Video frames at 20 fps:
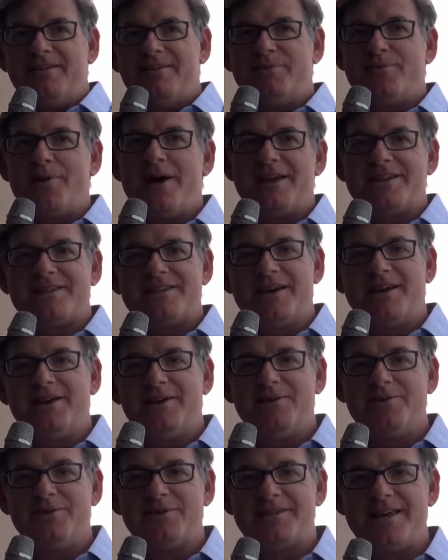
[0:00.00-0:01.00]
writer,
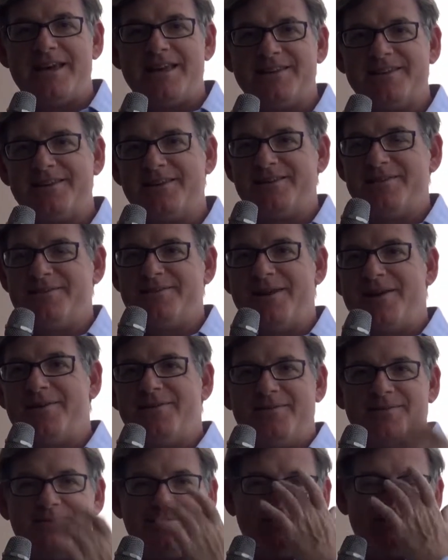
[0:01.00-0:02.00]
who said that,
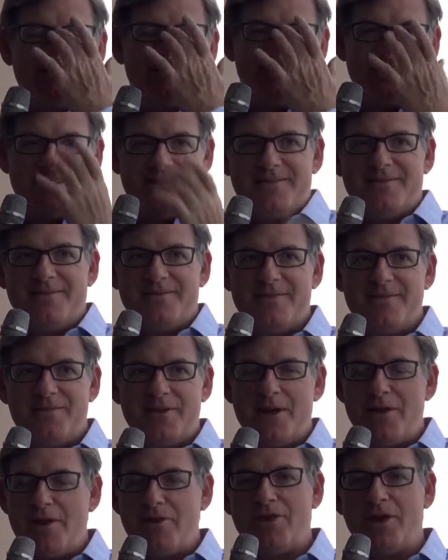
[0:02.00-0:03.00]

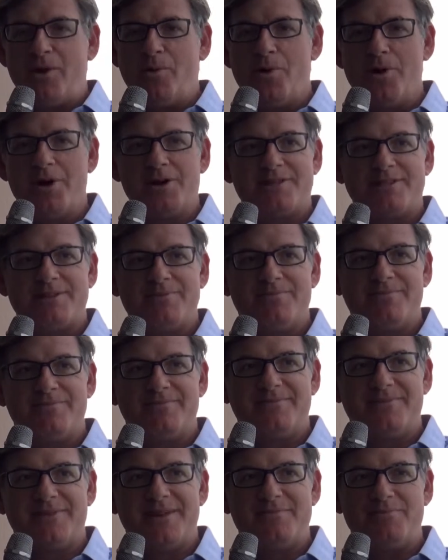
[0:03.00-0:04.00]
the only thing worse
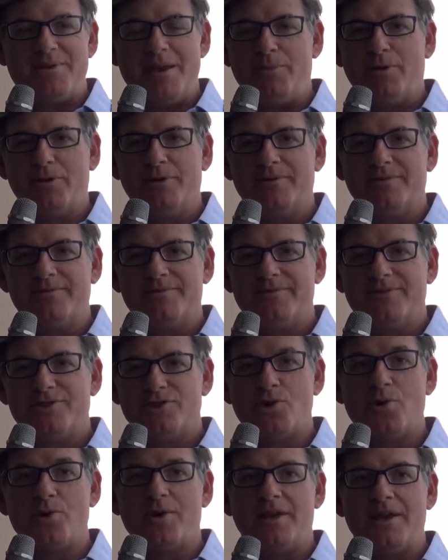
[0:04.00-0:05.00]
than people
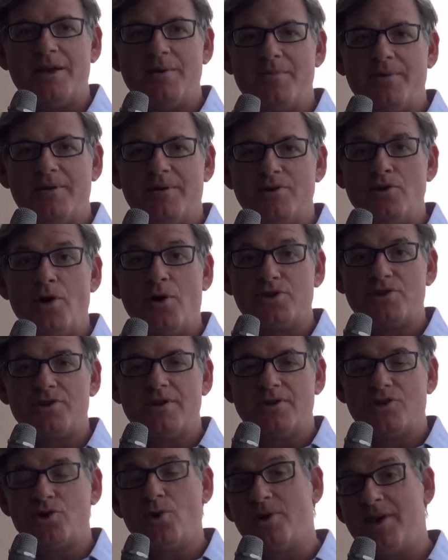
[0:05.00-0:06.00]
not
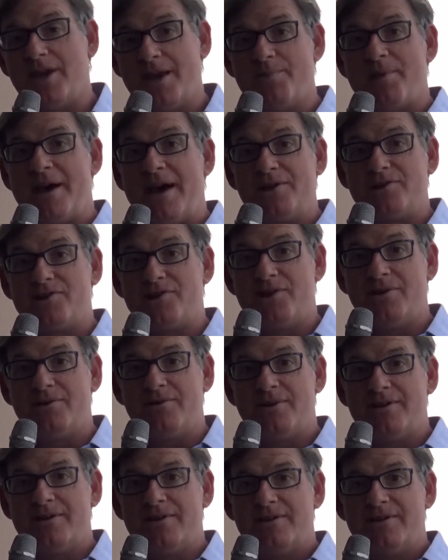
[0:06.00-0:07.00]
talking about
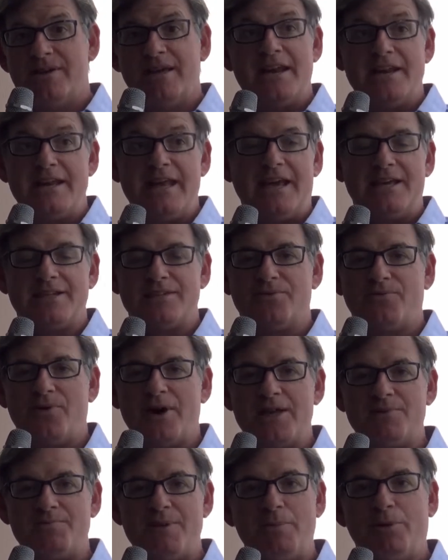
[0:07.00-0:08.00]
you in a negative
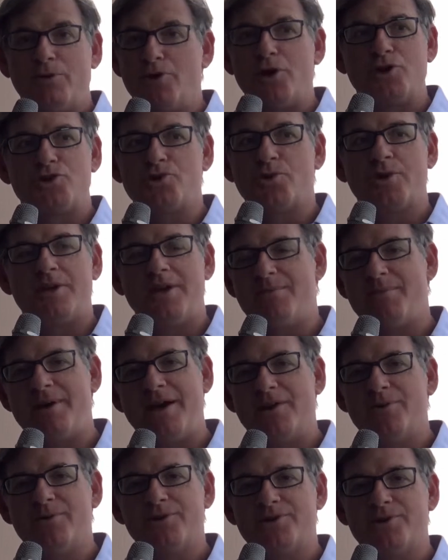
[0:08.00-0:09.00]
way is people not talking
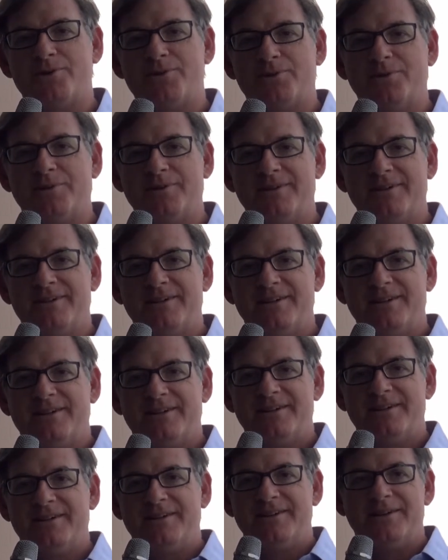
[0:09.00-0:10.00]
about you at all.
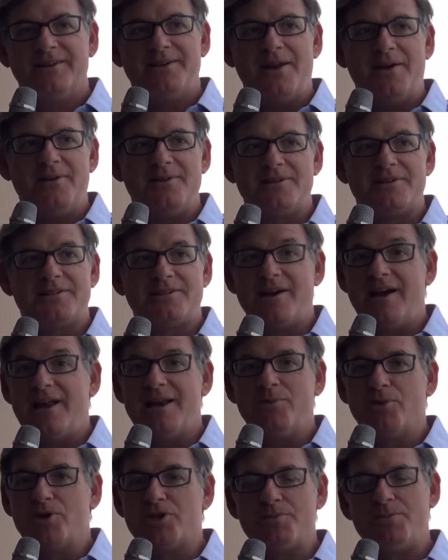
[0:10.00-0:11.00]
Does
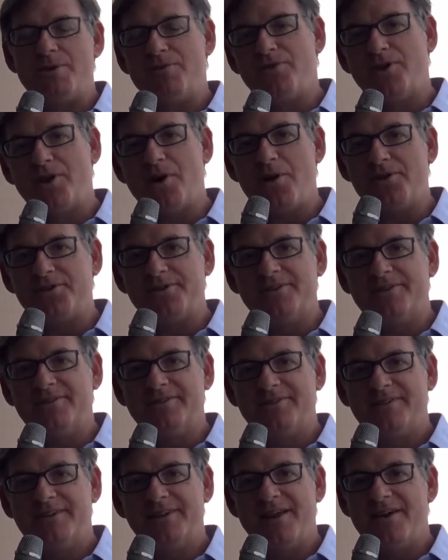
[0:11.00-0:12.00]
Thailand want to be forgotten?
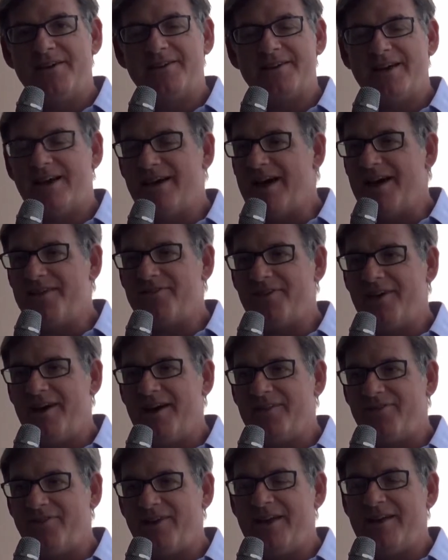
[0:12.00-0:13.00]

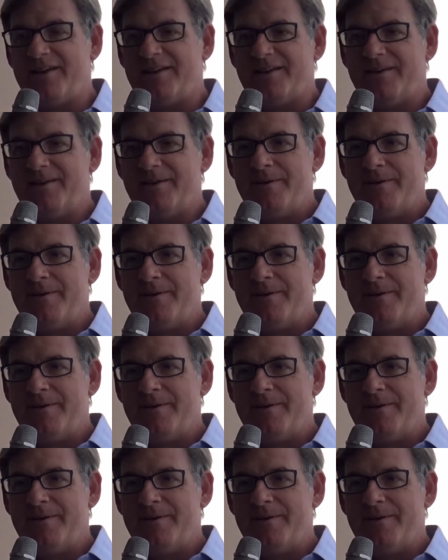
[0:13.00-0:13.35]
I think